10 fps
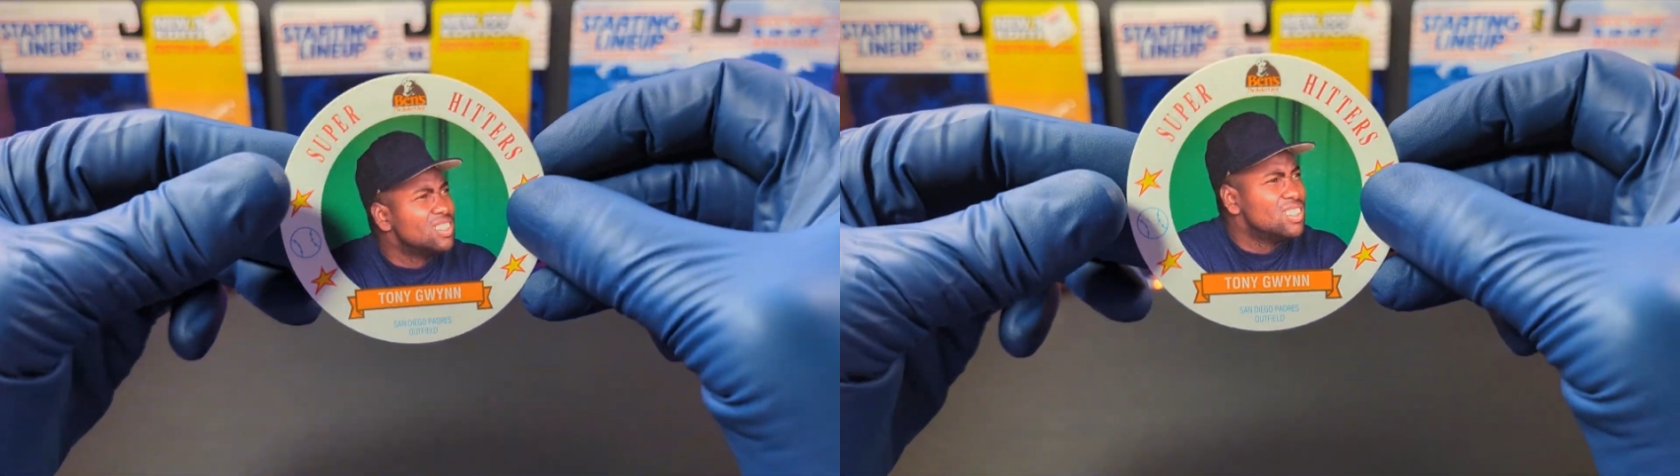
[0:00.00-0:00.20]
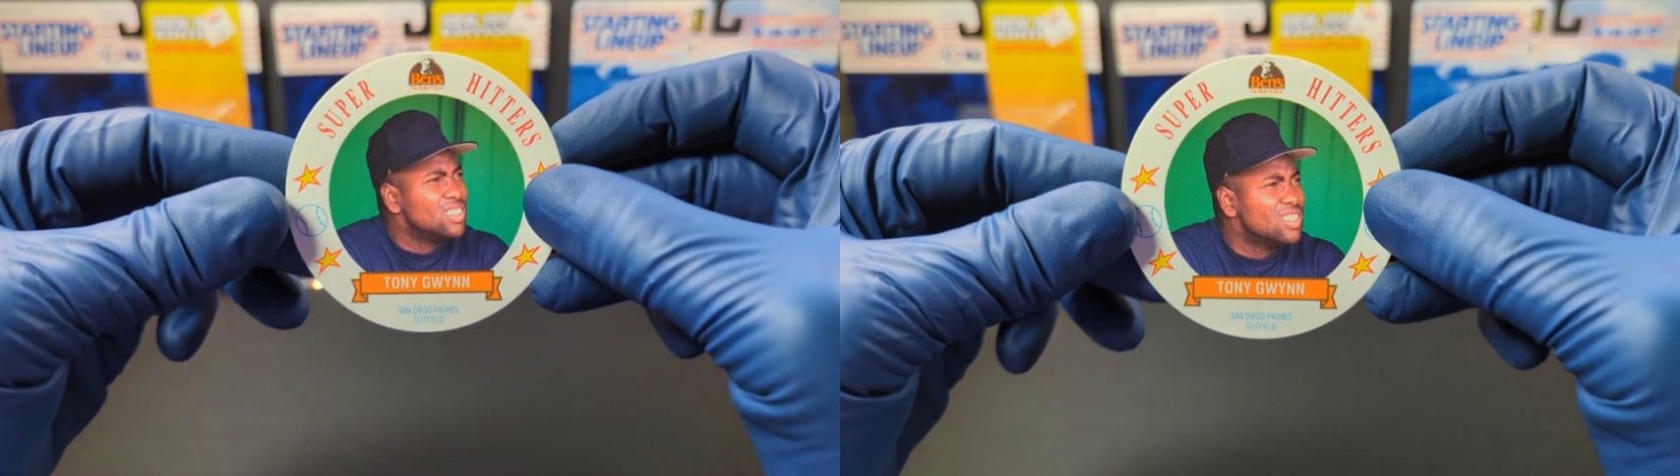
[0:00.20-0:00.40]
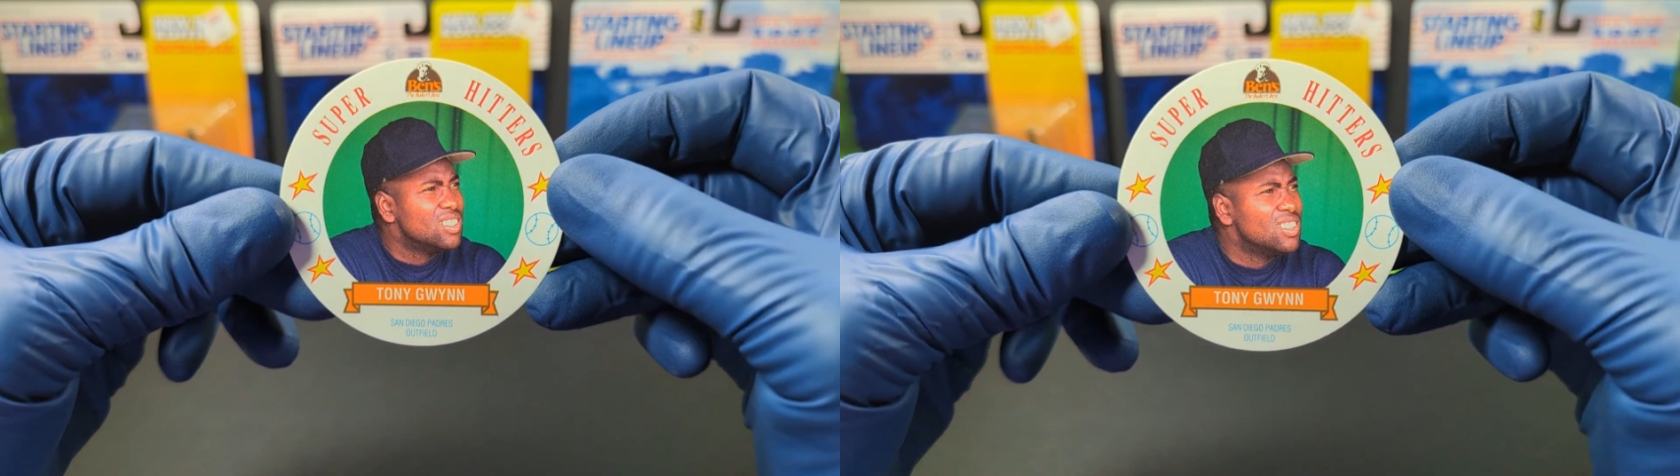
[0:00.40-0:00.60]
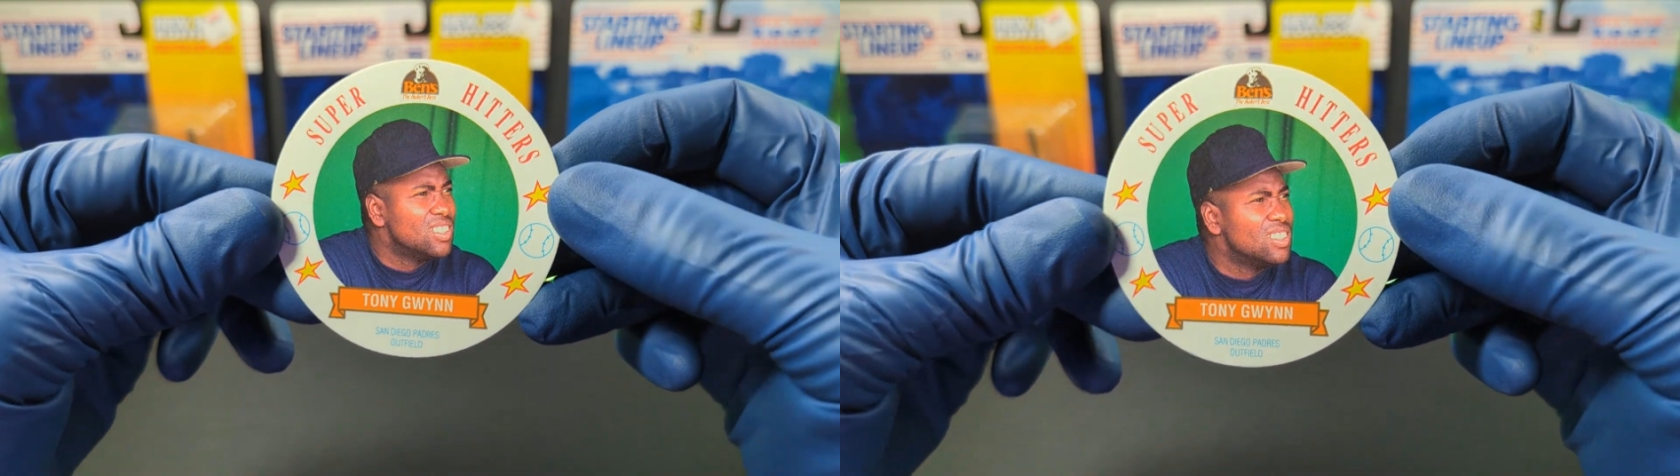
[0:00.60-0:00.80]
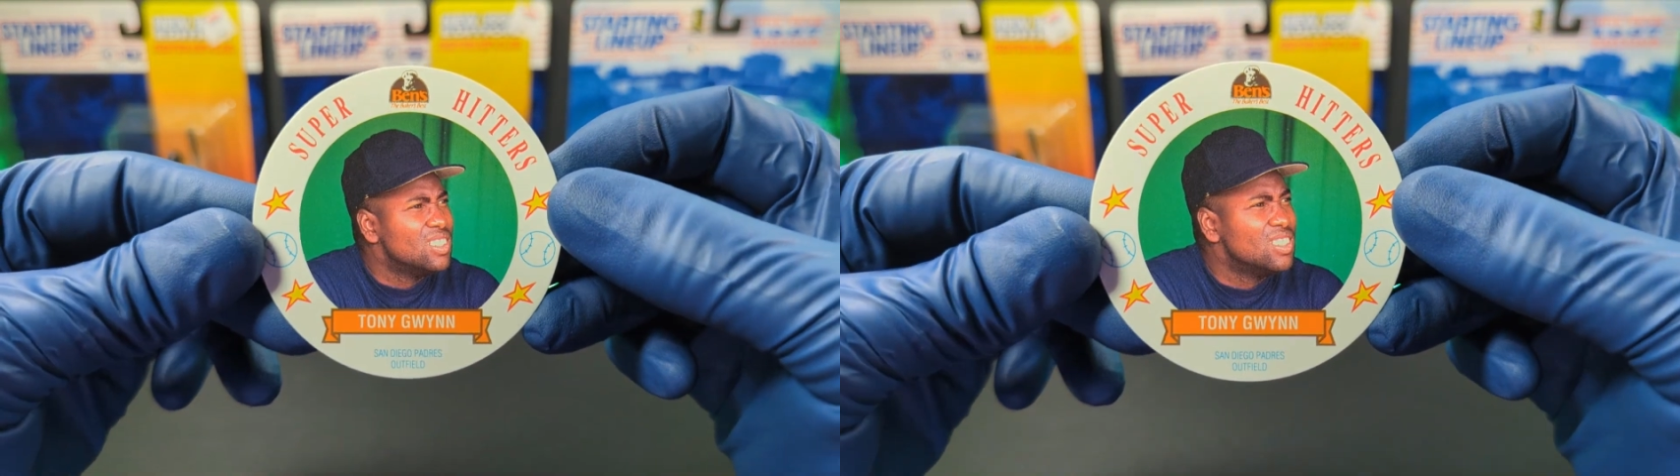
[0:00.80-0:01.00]
the late,
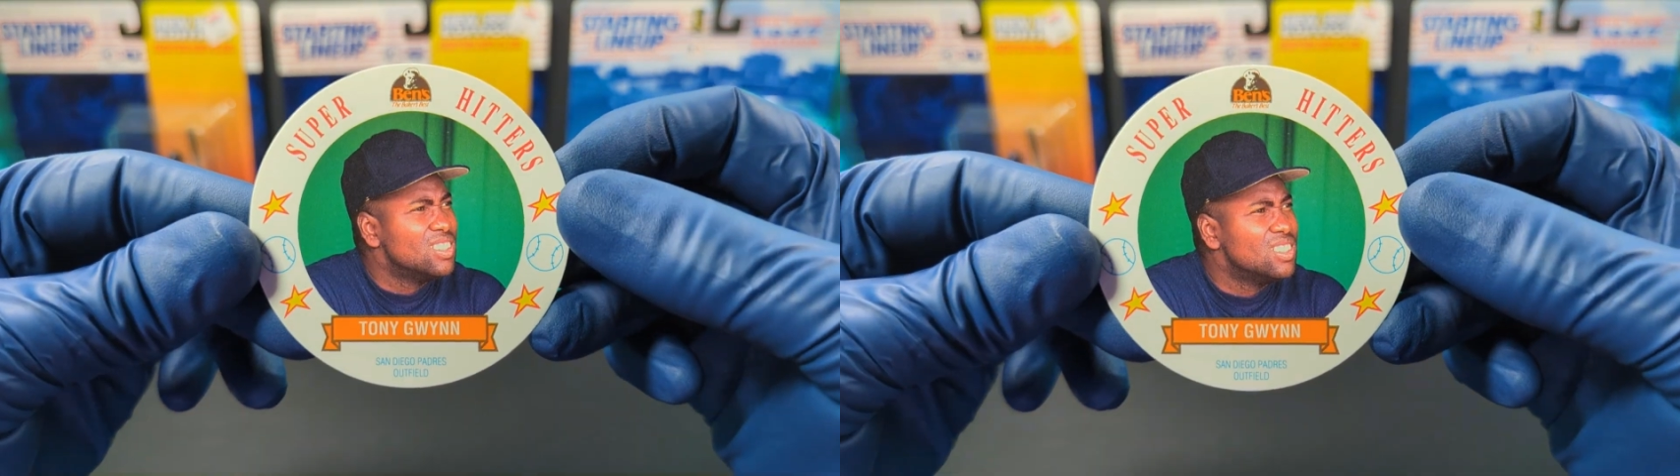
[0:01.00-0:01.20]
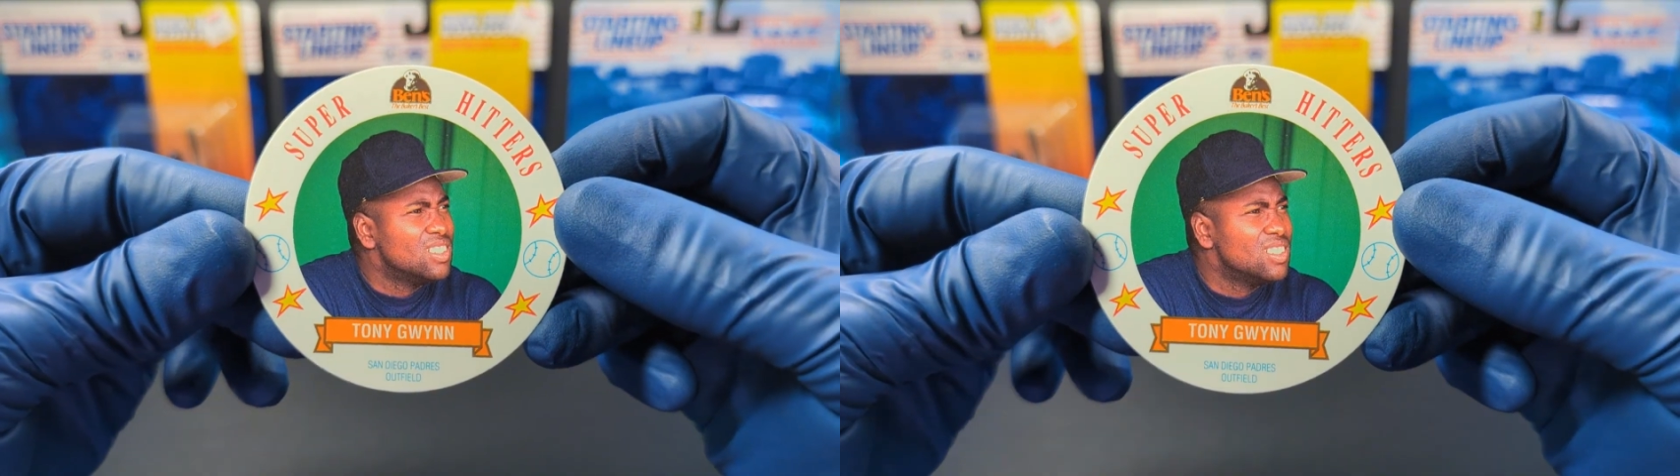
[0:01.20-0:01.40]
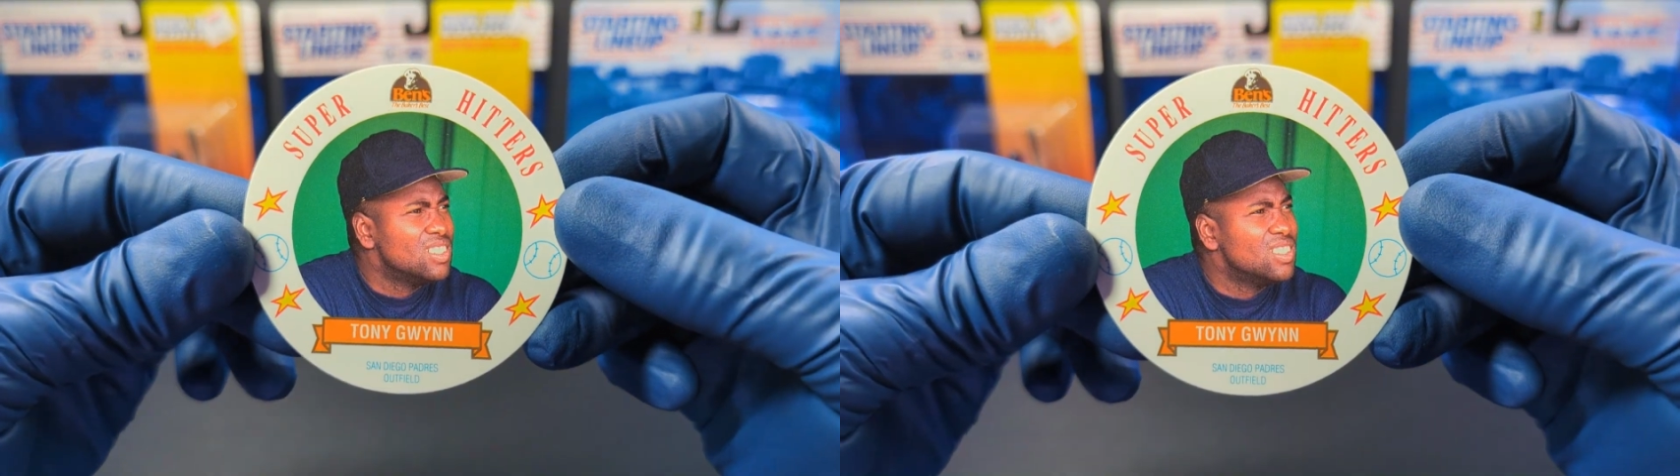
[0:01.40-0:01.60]
great Tony Gwynn.